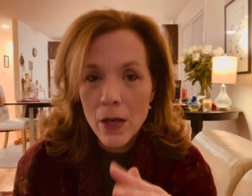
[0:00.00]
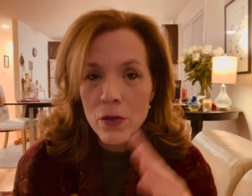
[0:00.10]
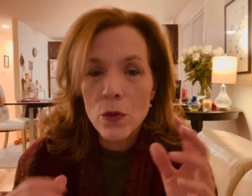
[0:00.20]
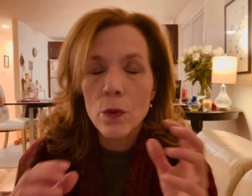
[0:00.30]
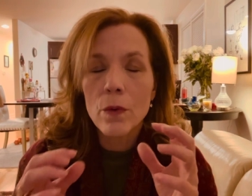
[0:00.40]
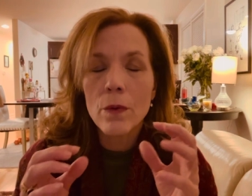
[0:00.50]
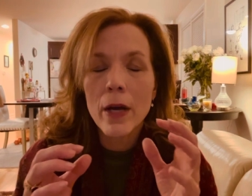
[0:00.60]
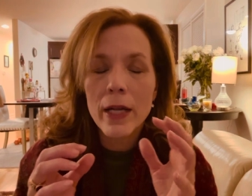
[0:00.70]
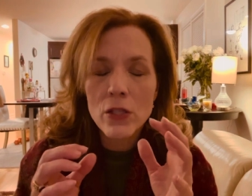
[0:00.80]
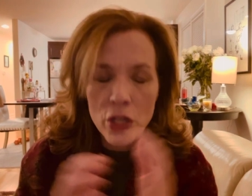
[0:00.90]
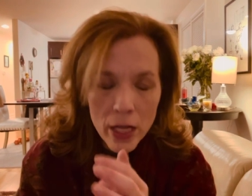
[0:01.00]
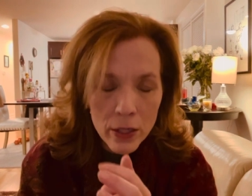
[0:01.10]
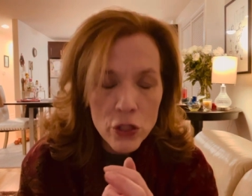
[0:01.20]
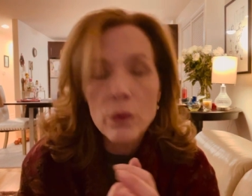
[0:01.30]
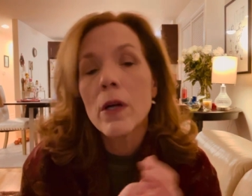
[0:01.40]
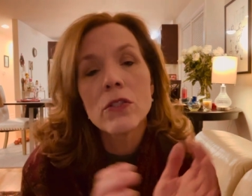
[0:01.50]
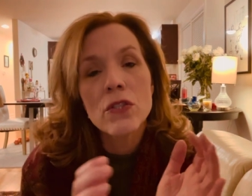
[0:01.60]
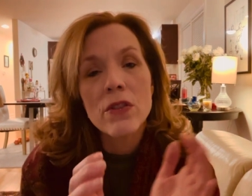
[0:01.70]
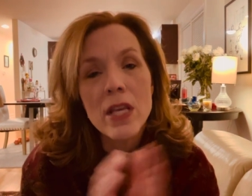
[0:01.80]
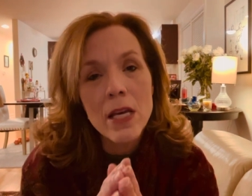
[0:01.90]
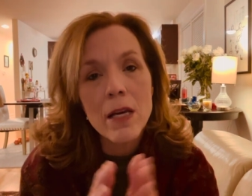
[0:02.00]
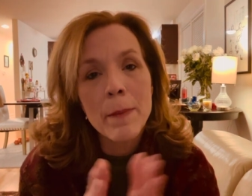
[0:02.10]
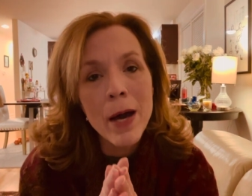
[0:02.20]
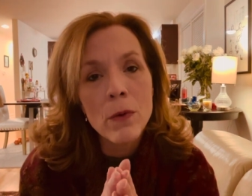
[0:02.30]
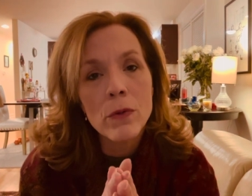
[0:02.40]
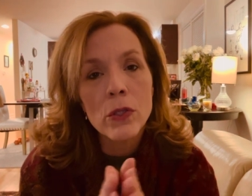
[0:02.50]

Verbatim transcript: So I challenge you all to think about